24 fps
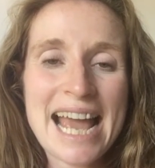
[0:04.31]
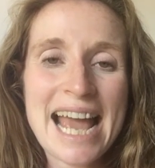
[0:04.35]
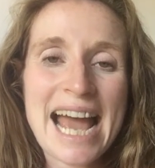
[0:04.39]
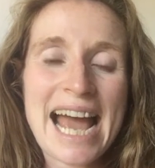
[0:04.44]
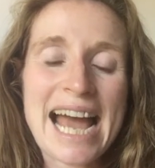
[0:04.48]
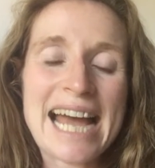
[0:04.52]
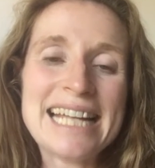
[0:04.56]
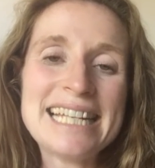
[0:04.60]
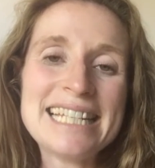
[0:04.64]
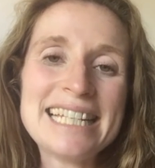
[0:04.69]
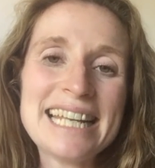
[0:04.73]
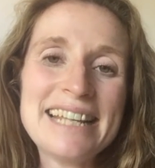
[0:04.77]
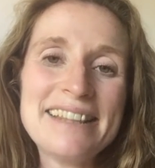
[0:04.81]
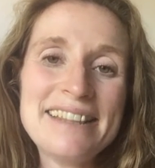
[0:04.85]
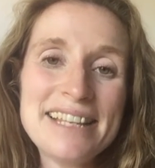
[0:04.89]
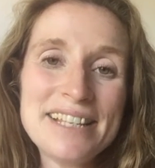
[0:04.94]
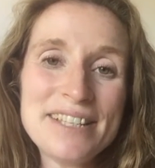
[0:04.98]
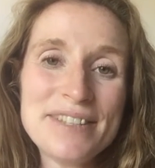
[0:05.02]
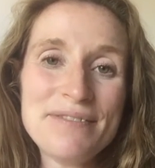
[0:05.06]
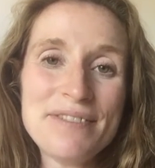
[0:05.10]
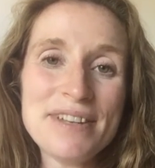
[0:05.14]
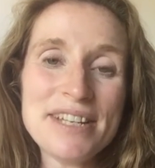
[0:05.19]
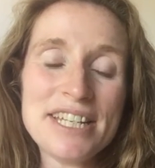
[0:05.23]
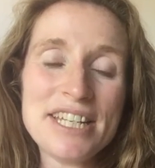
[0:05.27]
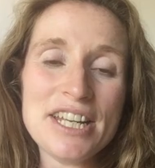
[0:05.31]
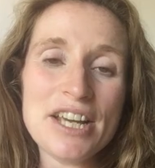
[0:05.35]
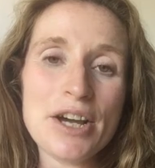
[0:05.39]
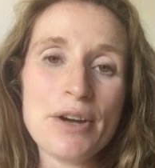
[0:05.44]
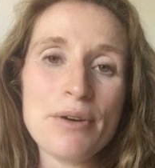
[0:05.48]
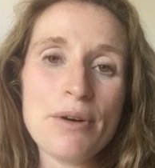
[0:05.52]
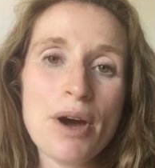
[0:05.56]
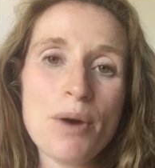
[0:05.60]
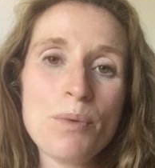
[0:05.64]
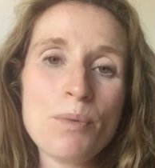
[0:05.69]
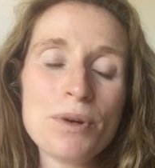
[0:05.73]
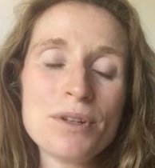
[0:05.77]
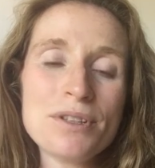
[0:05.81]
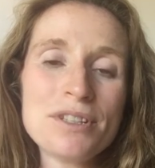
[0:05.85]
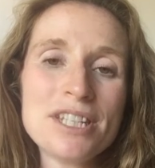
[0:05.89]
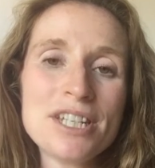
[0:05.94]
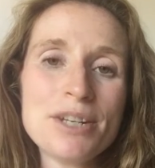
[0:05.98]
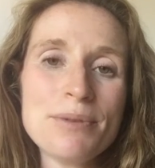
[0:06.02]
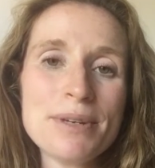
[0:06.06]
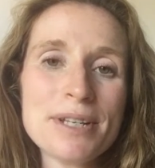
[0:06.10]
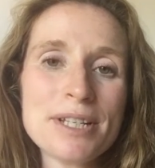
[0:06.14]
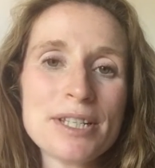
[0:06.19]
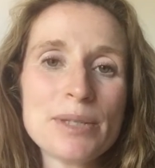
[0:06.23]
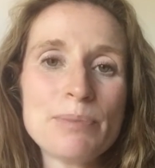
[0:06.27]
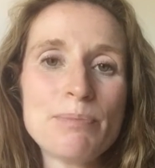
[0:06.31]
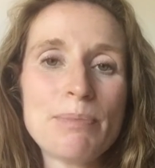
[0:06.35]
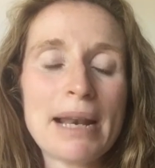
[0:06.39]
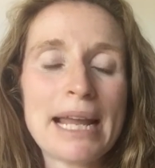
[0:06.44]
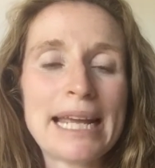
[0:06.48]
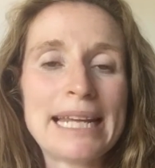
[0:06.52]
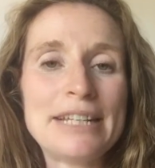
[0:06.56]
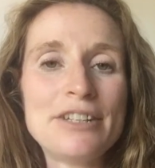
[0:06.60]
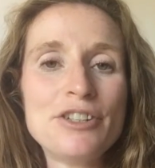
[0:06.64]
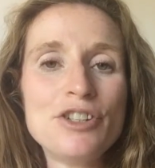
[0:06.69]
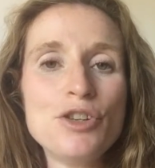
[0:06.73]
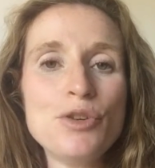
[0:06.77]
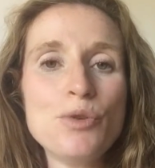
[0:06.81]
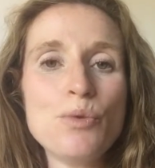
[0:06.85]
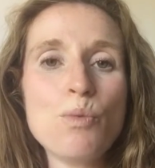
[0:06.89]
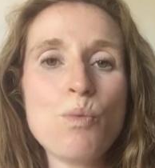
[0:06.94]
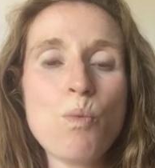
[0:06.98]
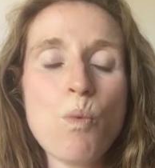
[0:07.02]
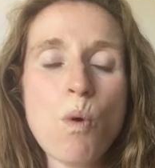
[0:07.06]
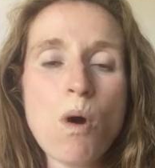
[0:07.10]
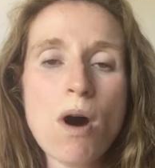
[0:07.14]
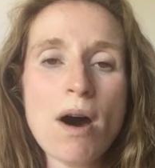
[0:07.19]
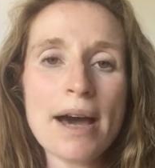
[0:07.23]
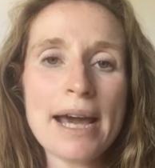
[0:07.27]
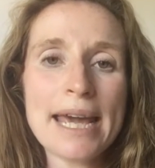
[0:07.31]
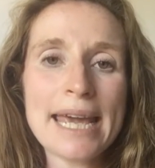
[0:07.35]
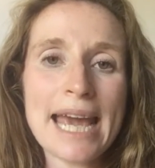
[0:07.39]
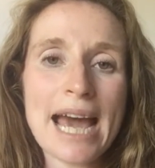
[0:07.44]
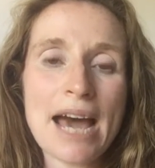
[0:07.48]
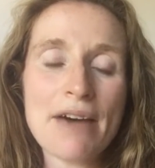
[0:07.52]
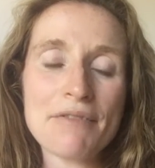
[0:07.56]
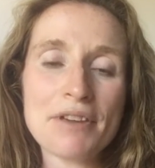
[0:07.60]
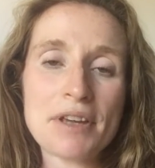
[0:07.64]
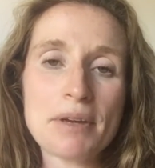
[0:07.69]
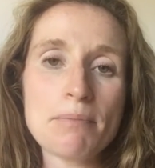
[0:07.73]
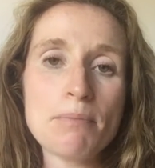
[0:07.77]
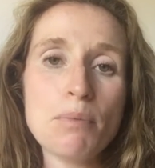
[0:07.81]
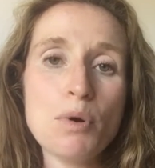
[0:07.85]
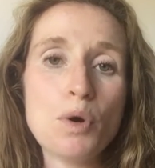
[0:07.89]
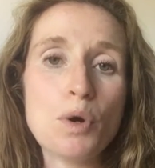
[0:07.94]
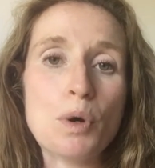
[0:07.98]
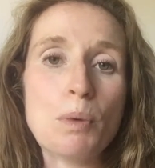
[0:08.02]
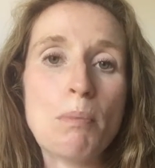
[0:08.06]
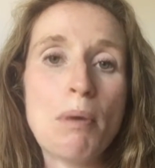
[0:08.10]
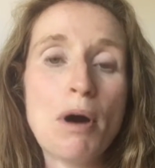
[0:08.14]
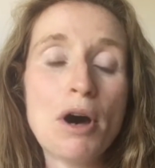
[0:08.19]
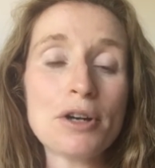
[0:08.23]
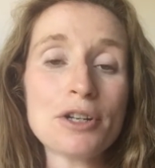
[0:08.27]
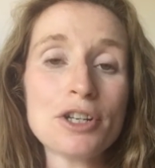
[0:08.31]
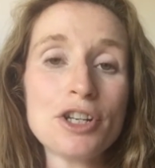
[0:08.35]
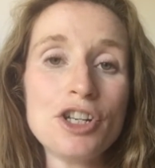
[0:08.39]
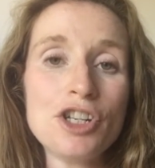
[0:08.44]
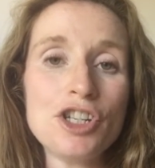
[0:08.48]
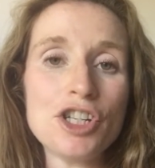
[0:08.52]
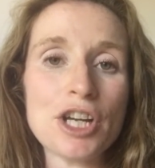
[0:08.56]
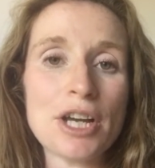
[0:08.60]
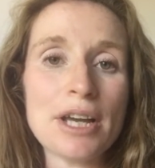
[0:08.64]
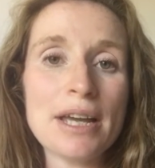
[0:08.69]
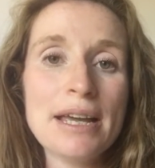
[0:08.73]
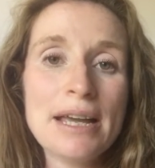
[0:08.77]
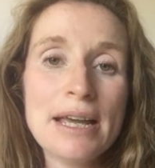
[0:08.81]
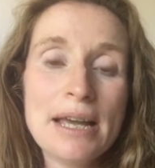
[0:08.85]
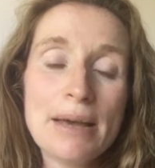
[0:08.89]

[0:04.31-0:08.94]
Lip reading: and in this video I wanted to explain to you why having poor posture